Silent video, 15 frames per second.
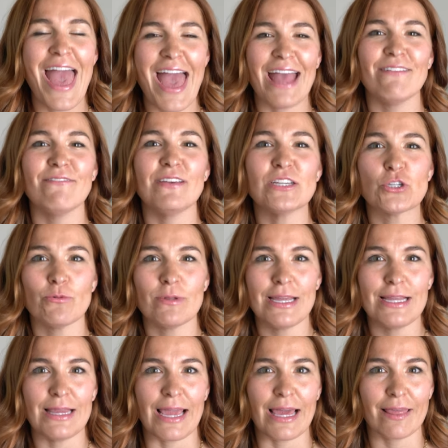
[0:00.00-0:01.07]
and
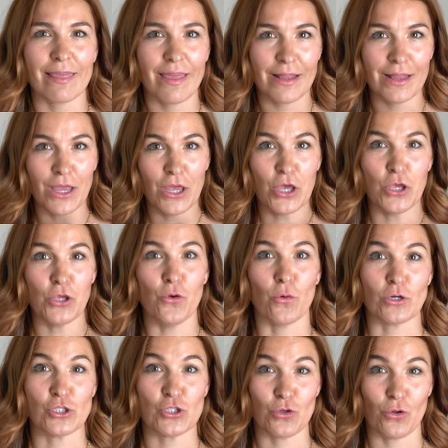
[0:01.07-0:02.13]
visually lengthen
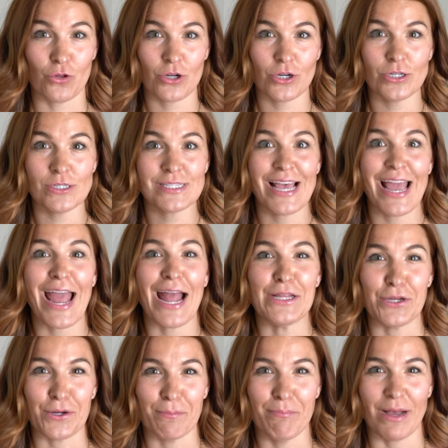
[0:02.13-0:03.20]
your shoulders
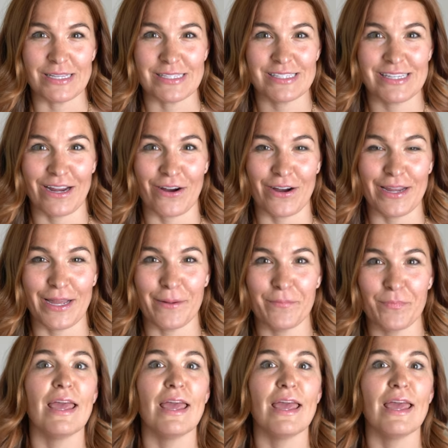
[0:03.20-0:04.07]
and your bust area.